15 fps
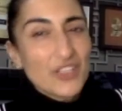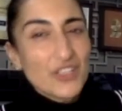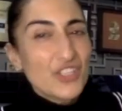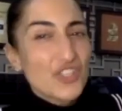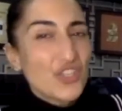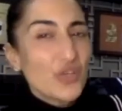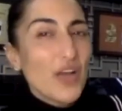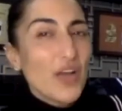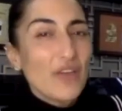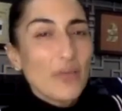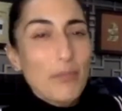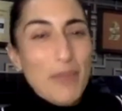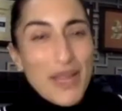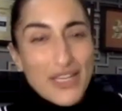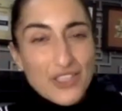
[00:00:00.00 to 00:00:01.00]
did you have a
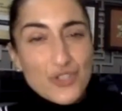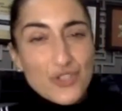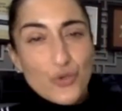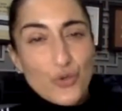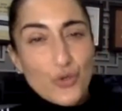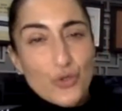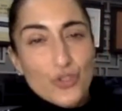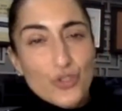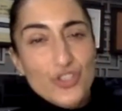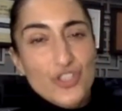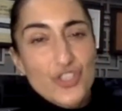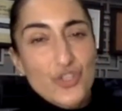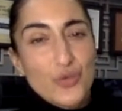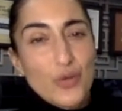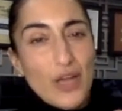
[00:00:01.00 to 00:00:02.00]
mentor, or did
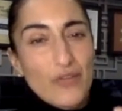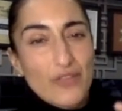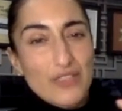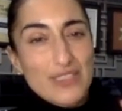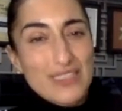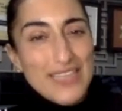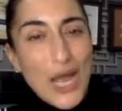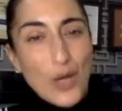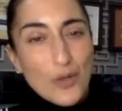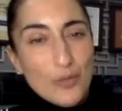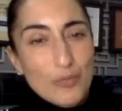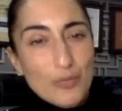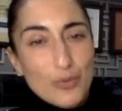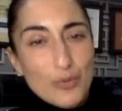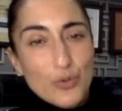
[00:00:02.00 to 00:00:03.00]
you have a
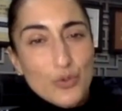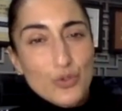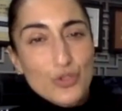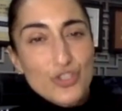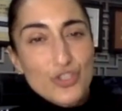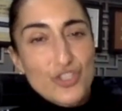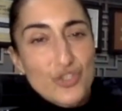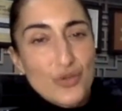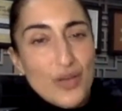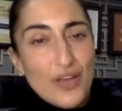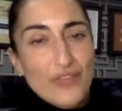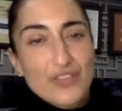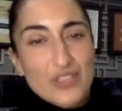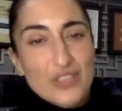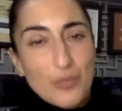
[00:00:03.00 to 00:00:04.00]
soundboard? Did you have
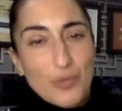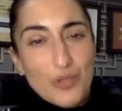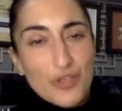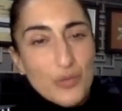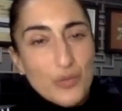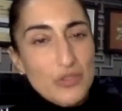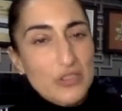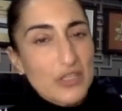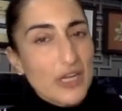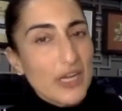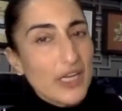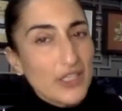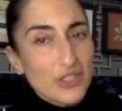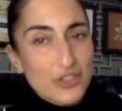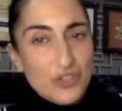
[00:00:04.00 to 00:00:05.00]
someone that was
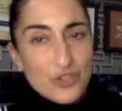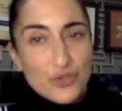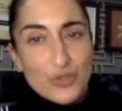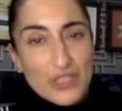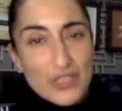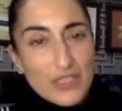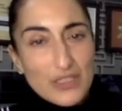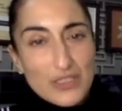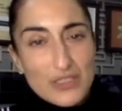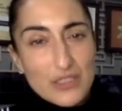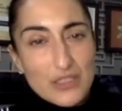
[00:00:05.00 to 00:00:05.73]
like, do this?